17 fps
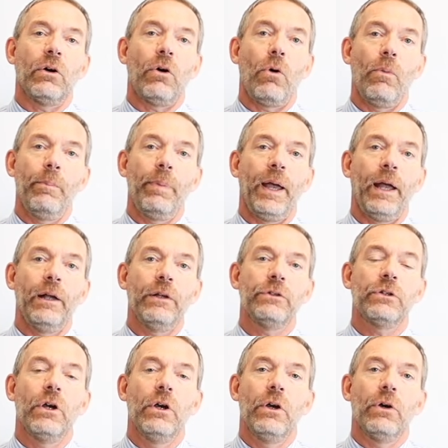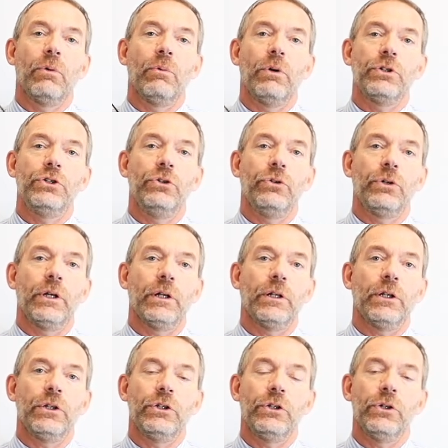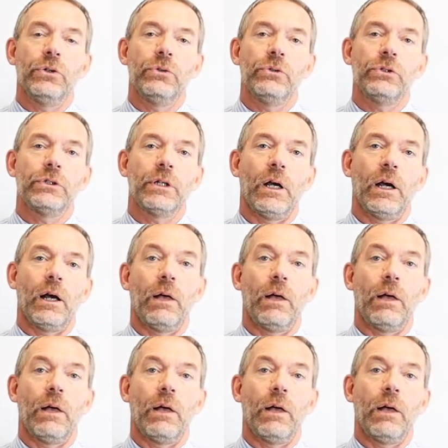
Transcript: homepage which you can use,